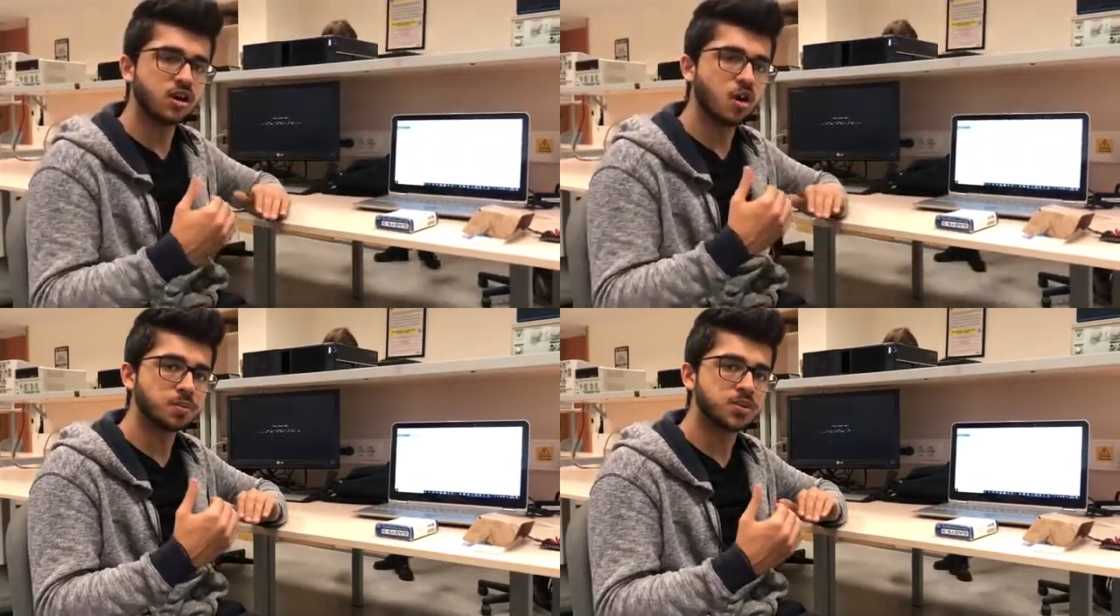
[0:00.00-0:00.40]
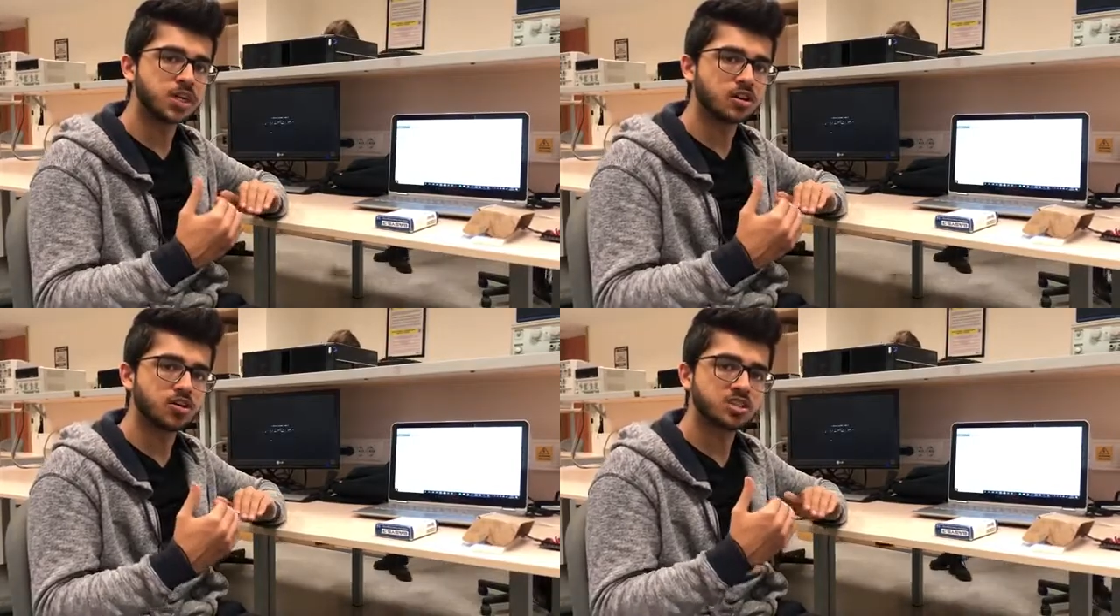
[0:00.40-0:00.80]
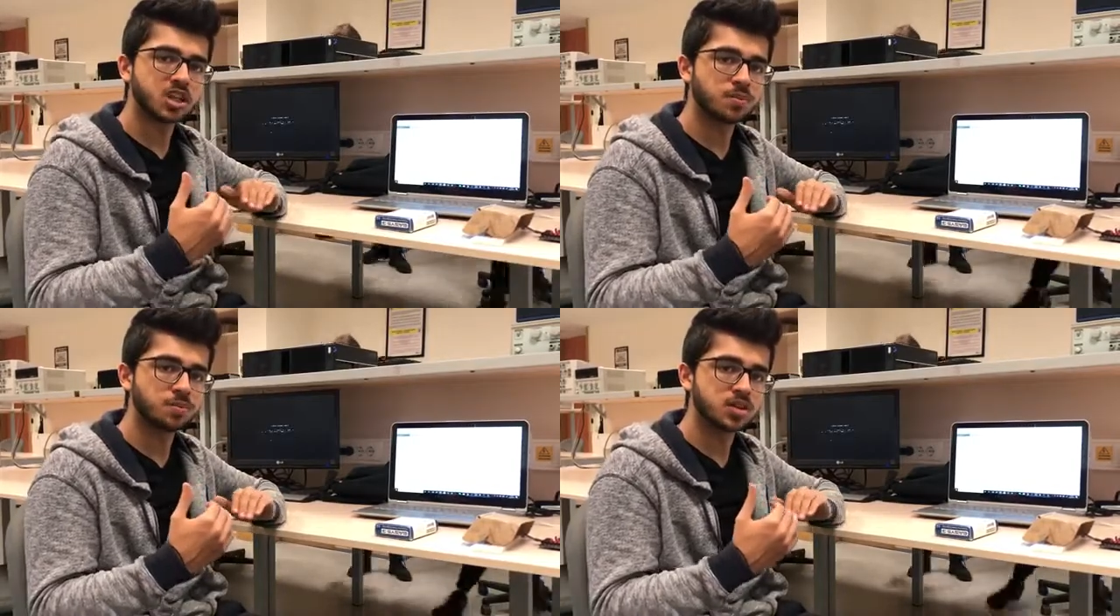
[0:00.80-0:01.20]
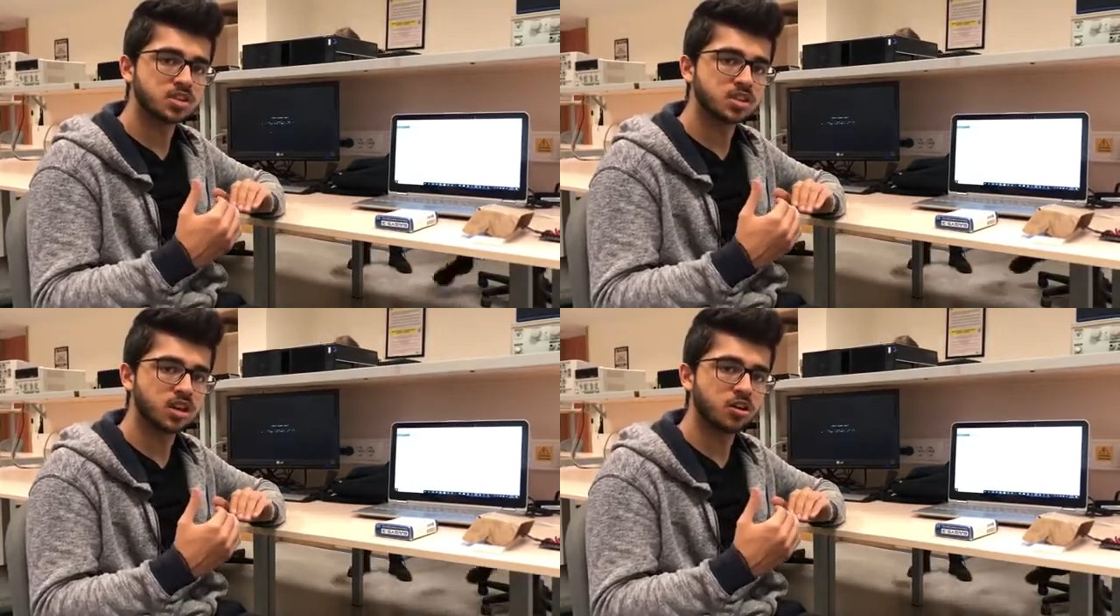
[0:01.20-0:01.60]
object or some
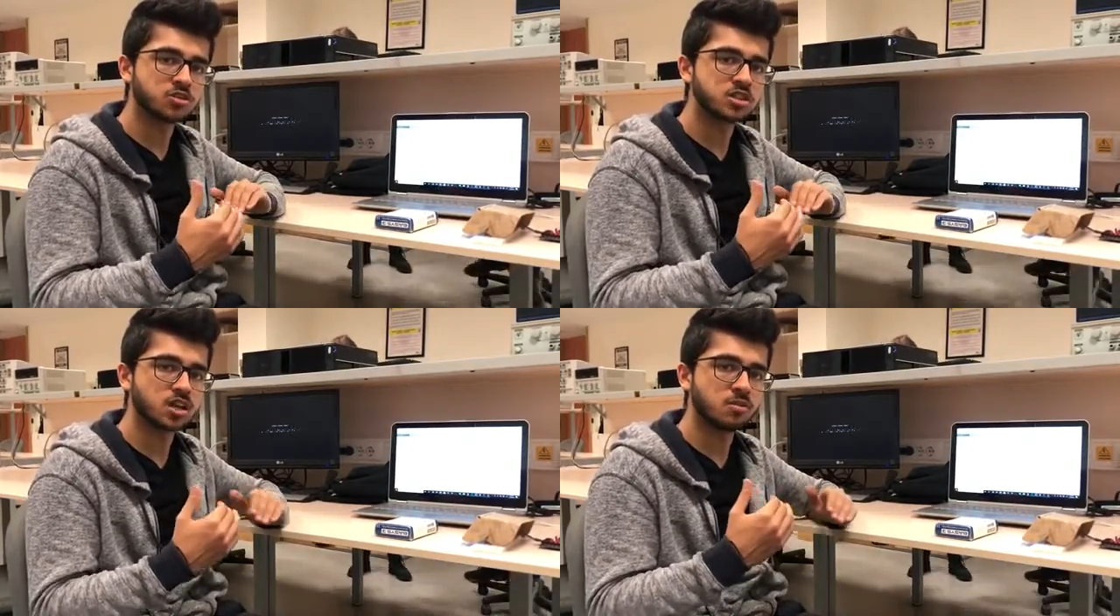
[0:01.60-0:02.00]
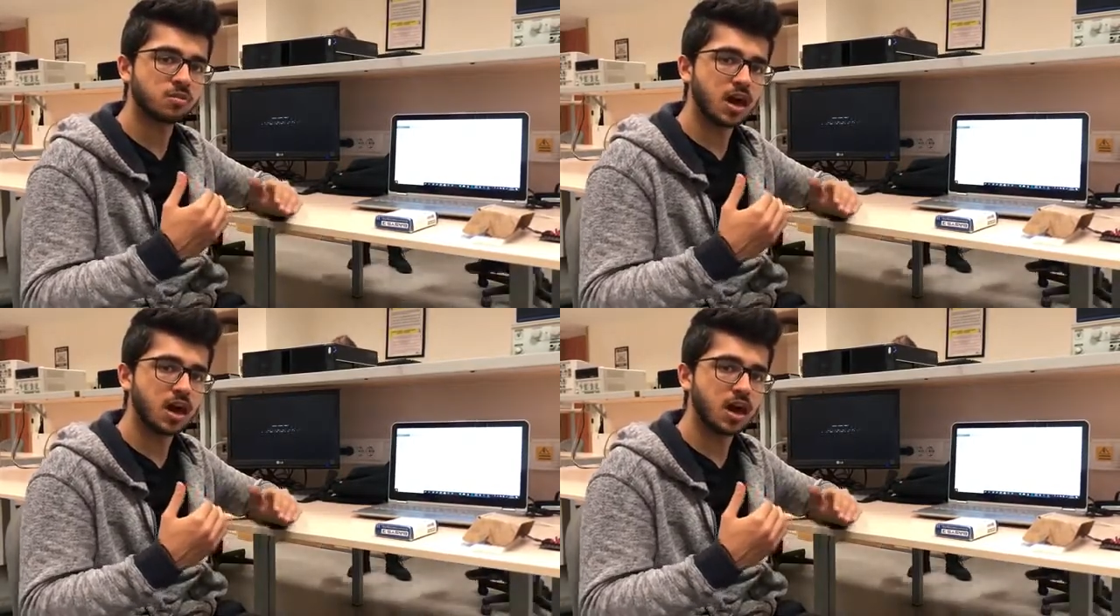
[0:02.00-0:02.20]
person or some